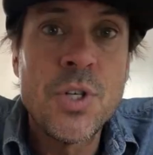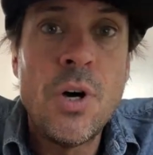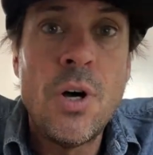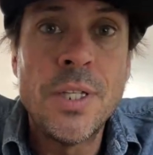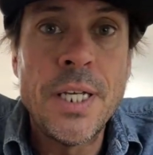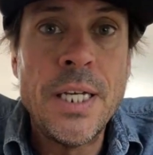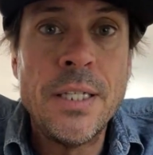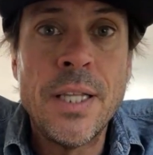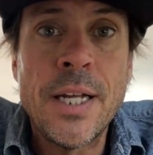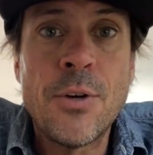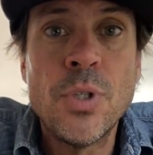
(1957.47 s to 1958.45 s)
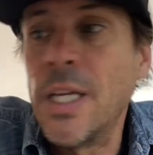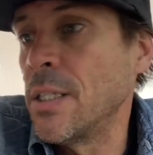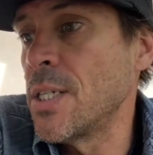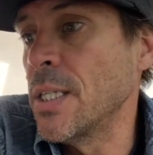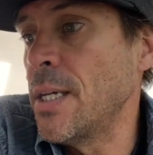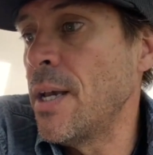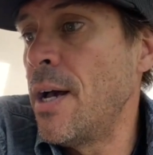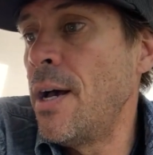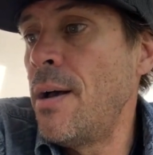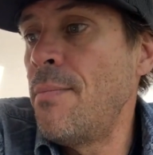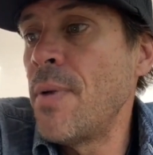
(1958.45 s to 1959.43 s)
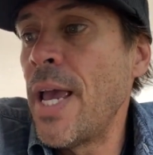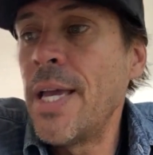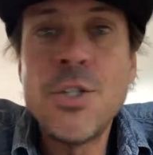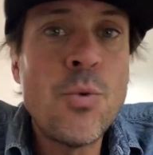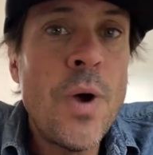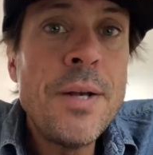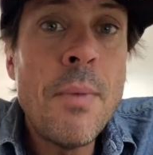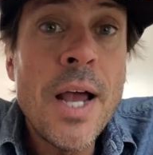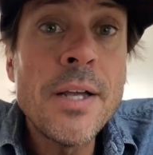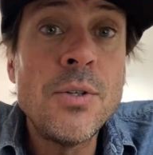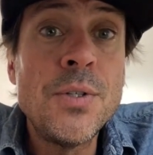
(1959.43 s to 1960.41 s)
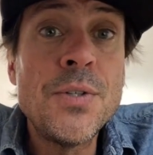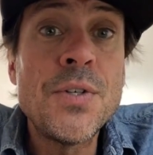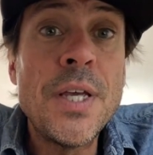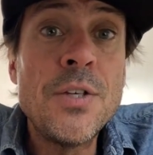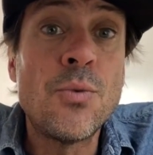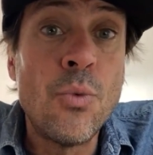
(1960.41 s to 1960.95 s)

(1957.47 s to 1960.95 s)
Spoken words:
someone's calling in like relentlessly. And Dwayne Michaels is